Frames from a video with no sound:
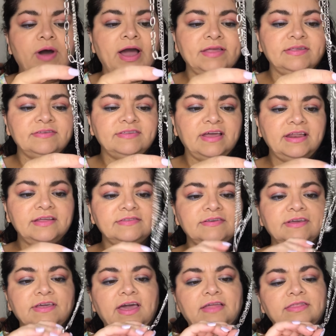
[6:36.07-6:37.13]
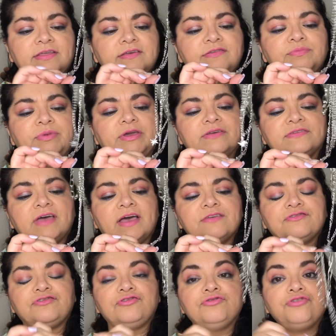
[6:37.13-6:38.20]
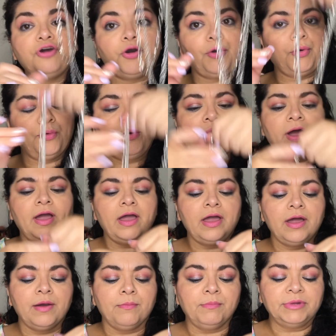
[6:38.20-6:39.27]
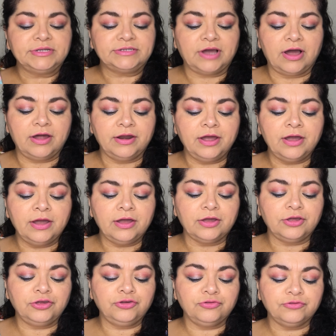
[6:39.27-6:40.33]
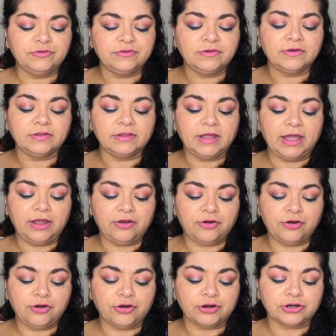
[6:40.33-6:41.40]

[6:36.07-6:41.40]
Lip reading: I decided to get this because, as you know, Madonna used to layer